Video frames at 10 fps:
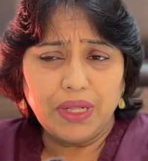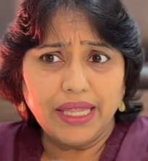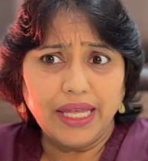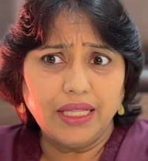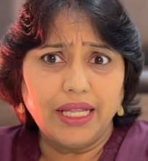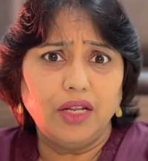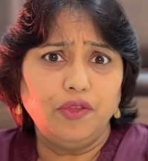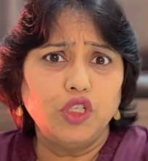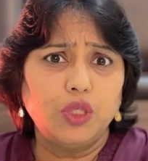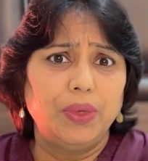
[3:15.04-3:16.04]
think that if
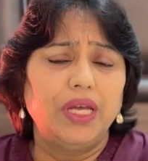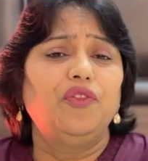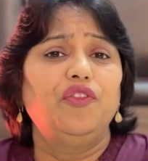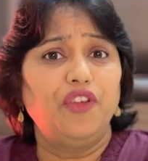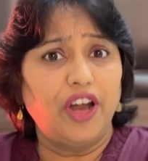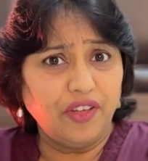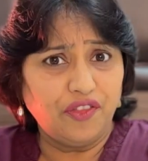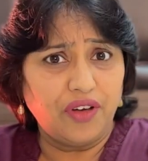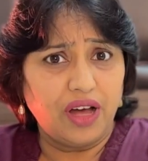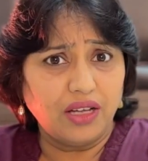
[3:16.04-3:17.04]
you speak very
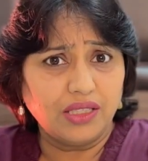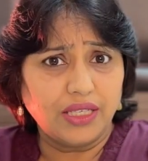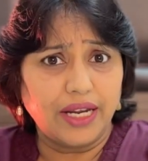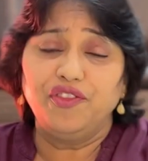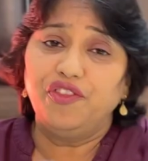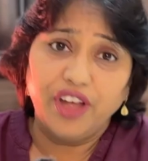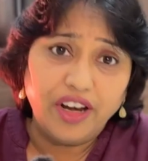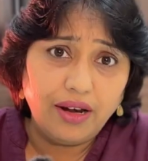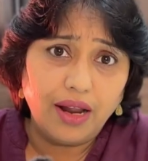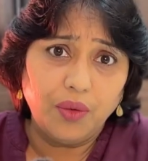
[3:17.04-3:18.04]
fast and
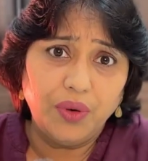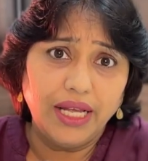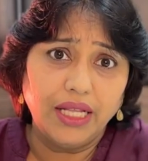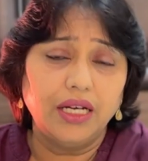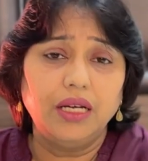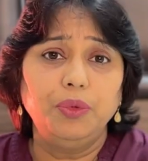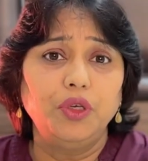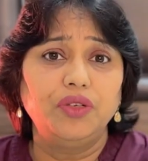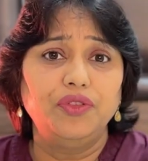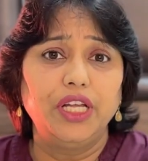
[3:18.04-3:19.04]
very loudly, the
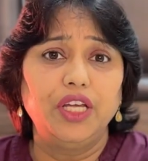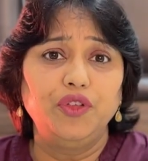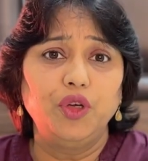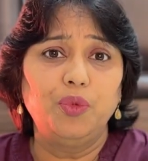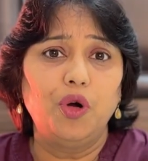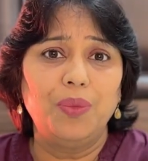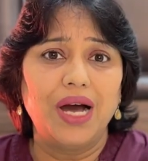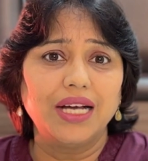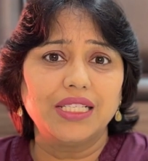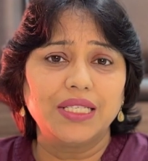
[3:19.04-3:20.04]
computer will give you more
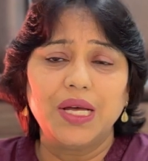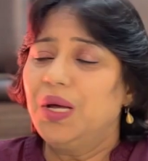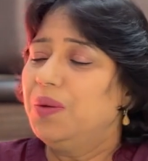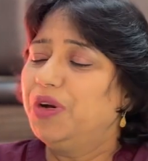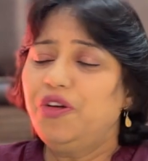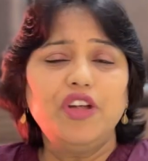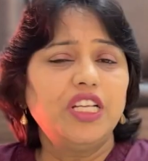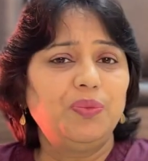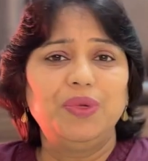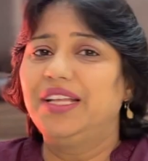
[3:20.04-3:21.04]
marks, but
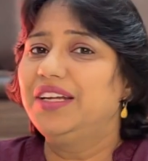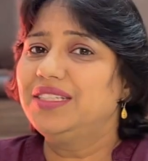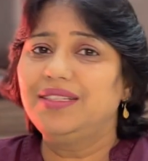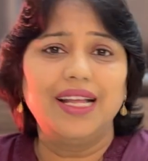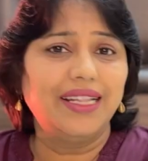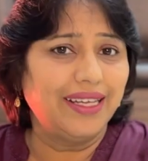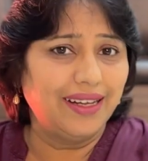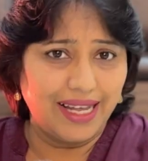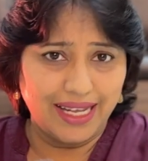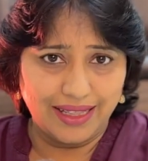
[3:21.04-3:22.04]
trust me, there is nothing
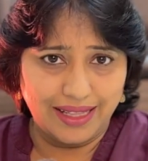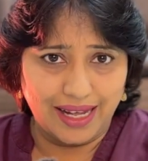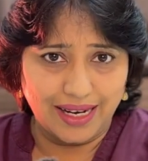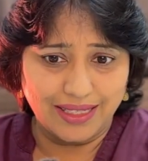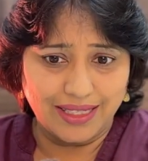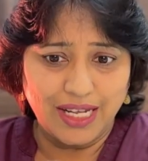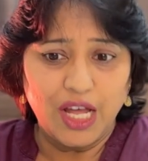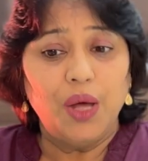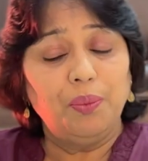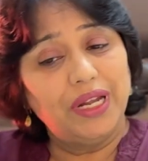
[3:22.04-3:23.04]
like that.
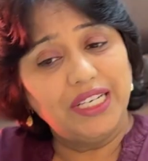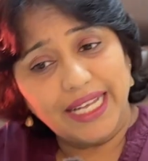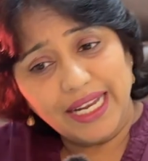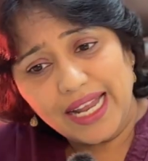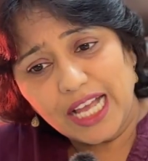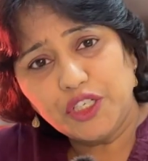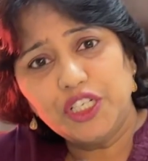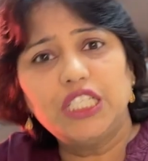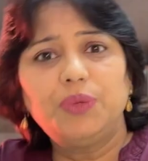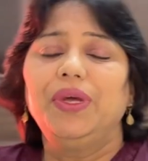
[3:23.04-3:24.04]
Maintain
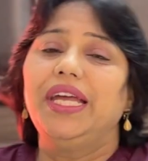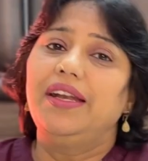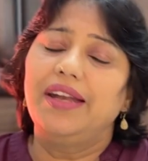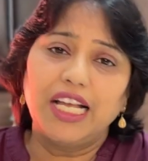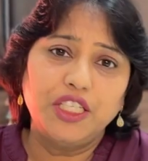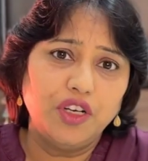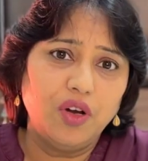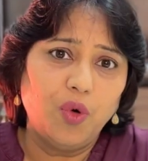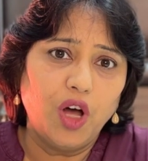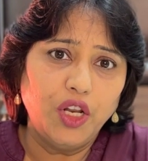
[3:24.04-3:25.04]
natural speed, natural
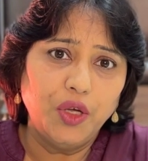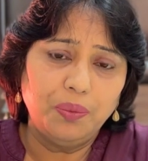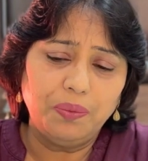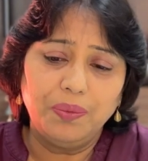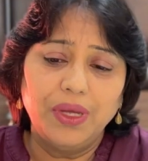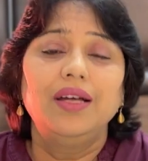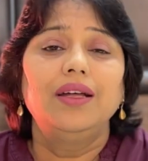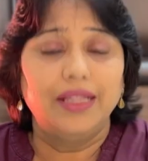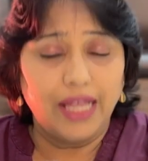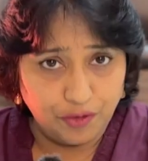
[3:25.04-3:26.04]
volume,
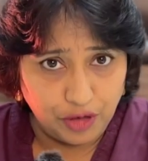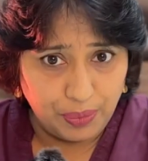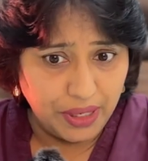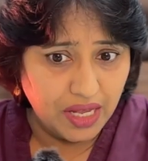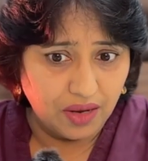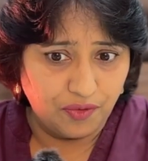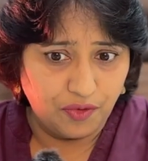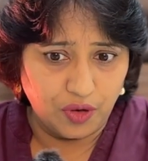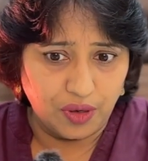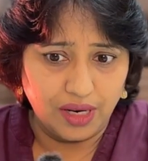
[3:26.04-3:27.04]
that will be
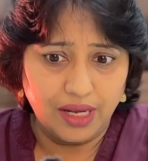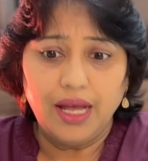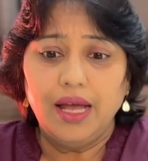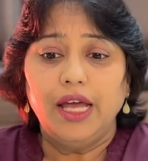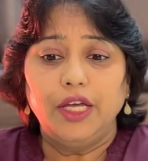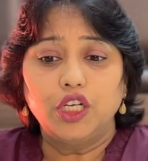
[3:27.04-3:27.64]
helpful. Your